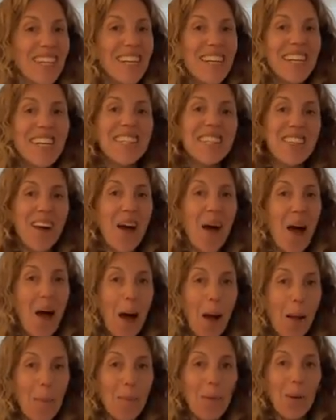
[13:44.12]
So I
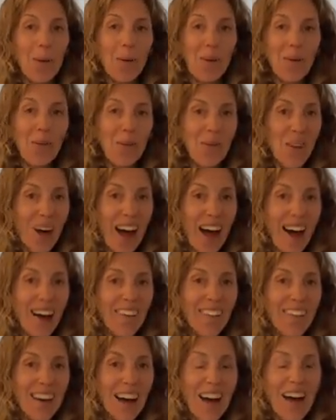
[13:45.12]
hope you're all
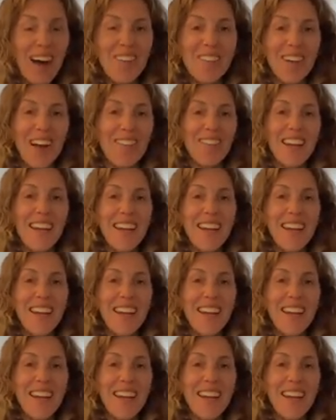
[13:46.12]
well. I hope you have